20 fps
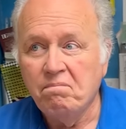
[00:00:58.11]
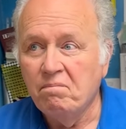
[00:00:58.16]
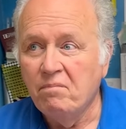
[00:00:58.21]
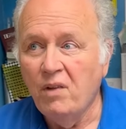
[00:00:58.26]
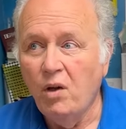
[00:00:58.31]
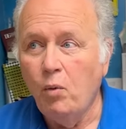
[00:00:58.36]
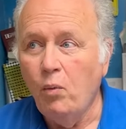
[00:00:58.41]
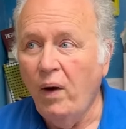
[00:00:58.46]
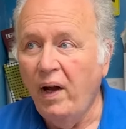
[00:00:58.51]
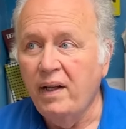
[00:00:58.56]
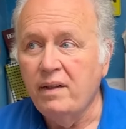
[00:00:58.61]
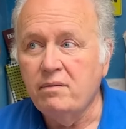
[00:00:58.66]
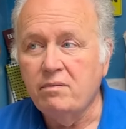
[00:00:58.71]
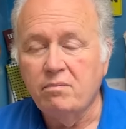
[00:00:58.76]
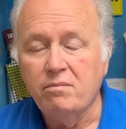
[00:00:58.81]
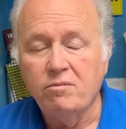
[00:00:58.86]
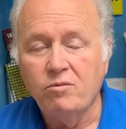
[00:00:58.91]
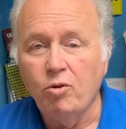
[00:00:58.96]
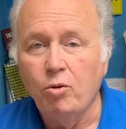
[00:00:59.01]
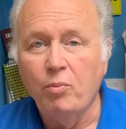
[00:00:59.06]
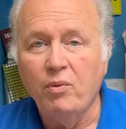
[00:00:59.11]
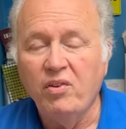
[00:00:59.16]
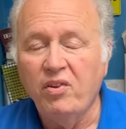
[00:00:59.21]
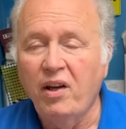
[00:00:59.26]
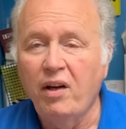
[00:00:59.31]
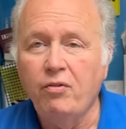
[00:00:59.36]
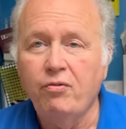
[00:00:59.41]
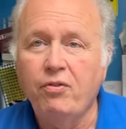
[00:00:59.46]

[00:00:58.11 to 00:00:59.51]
No wait, room was half